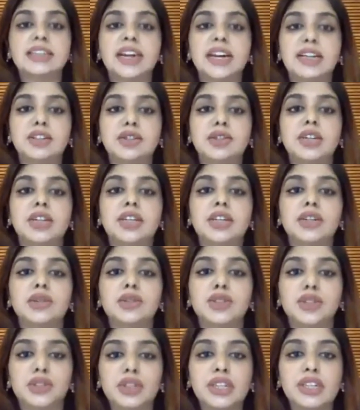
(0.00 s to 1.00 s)
try to reduce
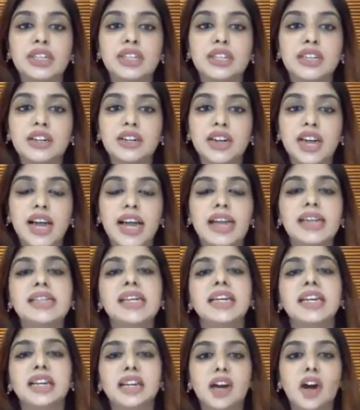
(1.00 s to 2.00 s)
sugar in your diet,
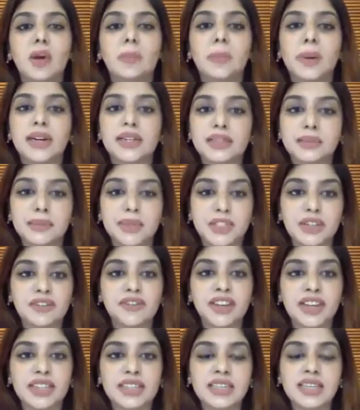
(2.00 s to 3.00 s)
and incorporate a bit of
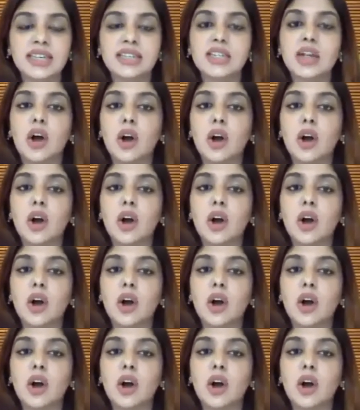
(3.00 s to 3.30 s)
exercise.